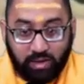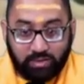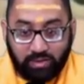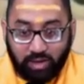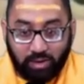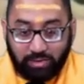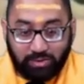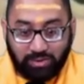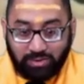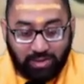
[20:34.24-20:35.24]
It's not about
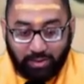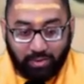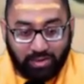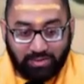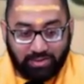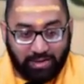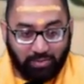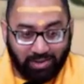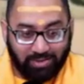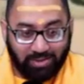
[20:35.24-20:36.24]
just that red sign
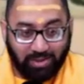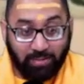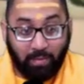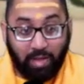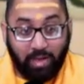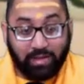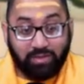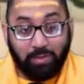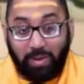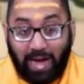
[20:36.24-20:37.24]
right there.
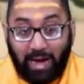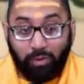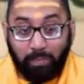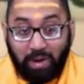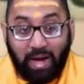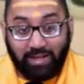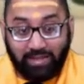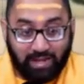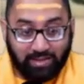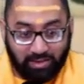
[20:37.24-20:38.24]
It's the power
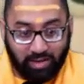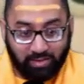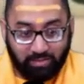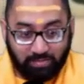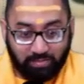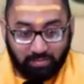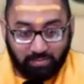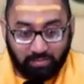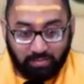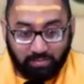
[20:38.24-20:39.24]
behind that sign.
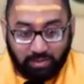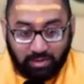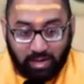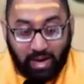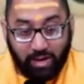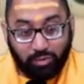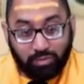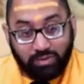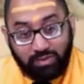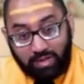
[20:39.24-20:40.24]
I
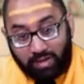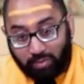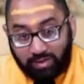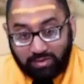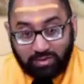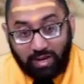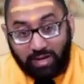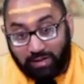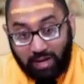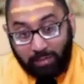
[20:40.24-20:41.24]
don't listen to that red
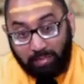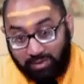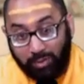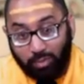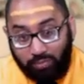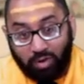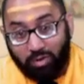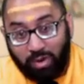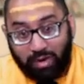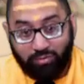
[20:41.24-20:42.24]
sign, Lal Batti will
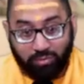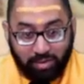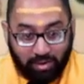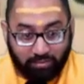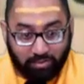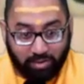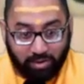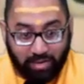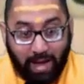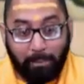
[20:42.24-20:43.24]
follow after me after
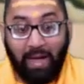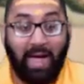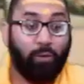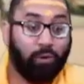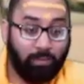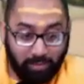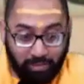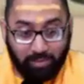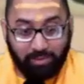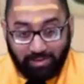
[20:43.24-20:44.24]
that. That power
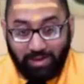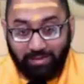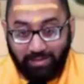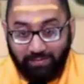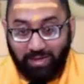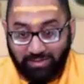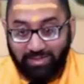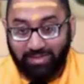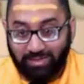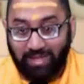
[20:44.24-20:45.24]
that
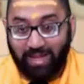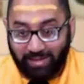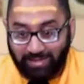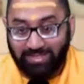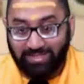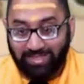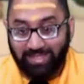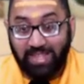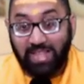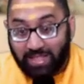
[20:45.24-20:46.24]
vested in that
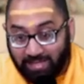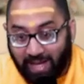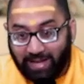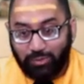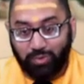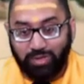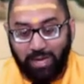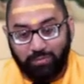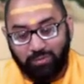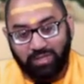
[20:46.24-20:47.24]
entity, that's what
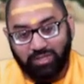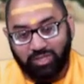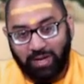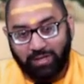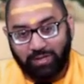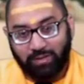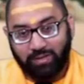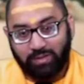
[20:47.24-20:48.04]
keeps me in check.